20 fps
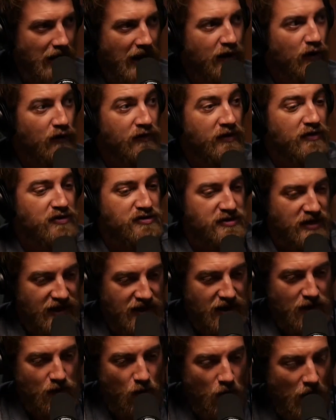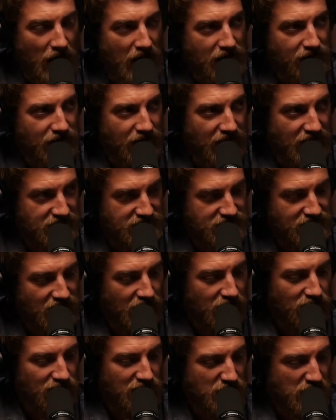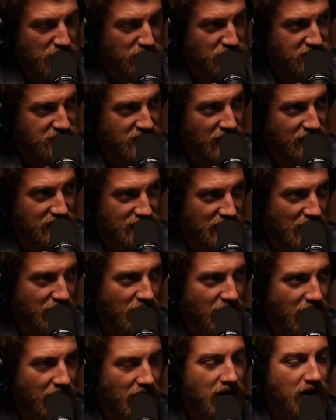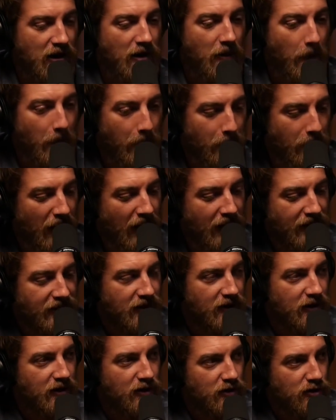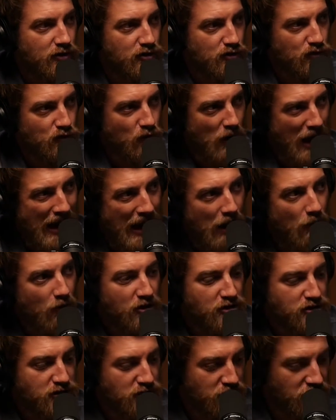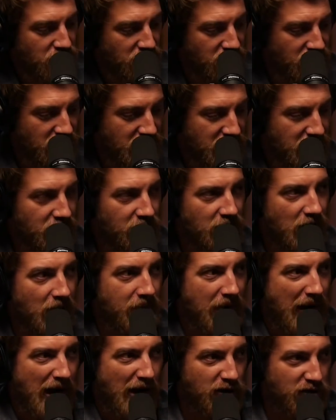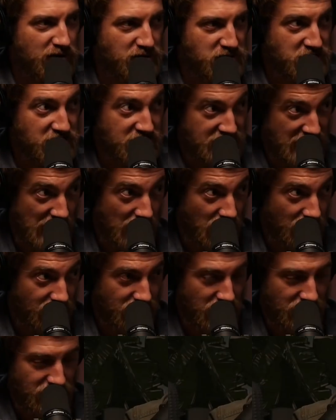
I don't think there's any way that it's not going to be perceived as ironic. Right. But how would you feel about yourself